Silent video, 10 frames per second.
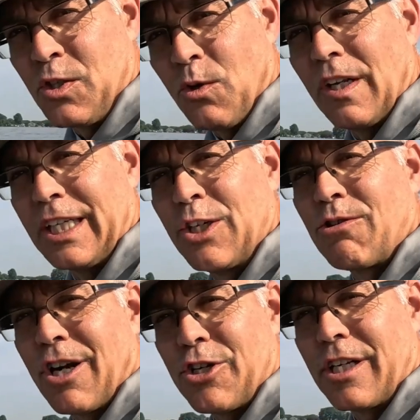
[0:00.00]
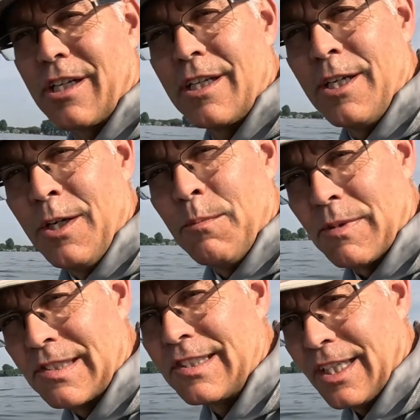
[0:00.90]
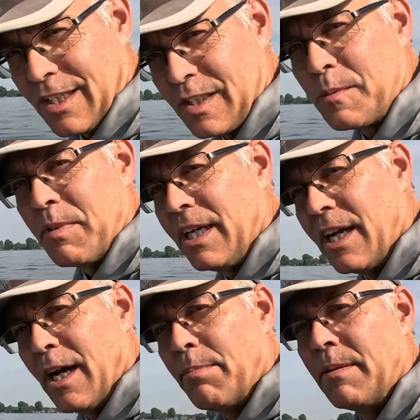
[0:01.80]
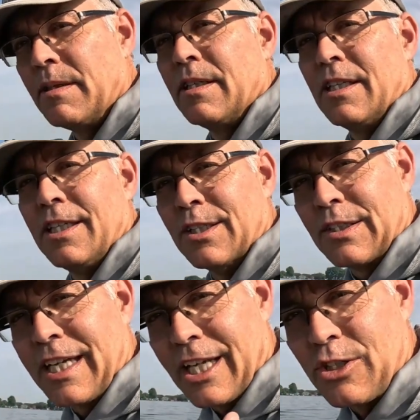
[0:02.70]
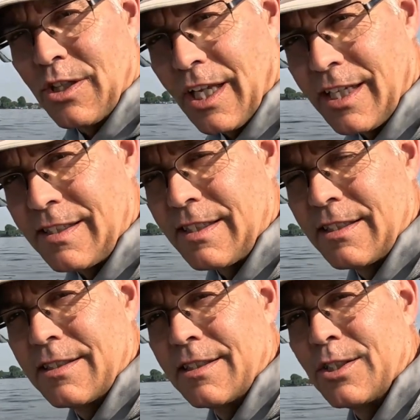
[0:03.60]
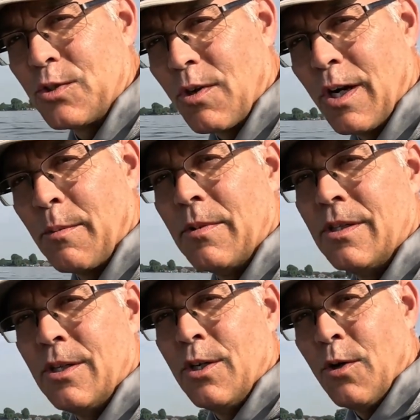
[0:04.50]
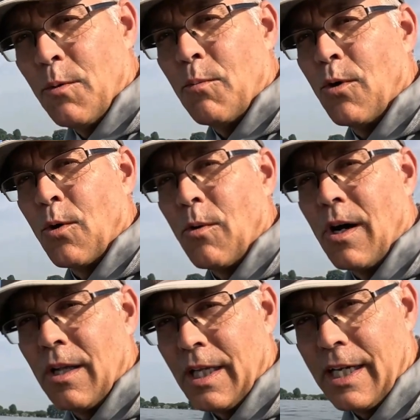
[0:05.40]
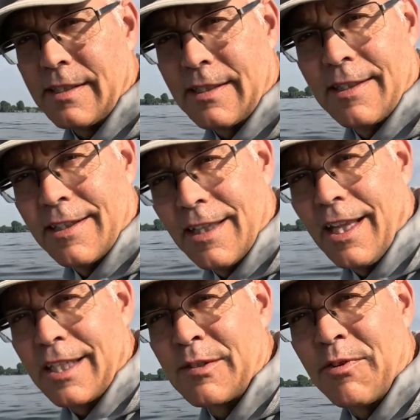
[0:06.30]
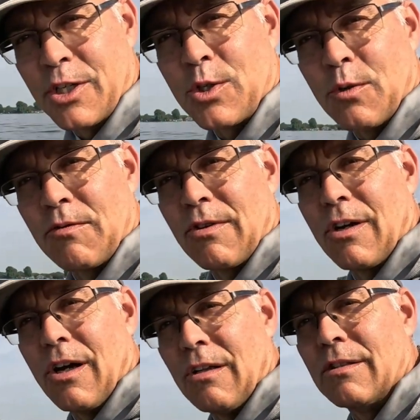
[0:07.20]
totally crush it, but still, speed up. You'll catch less drum, more walleyes, less fish overall,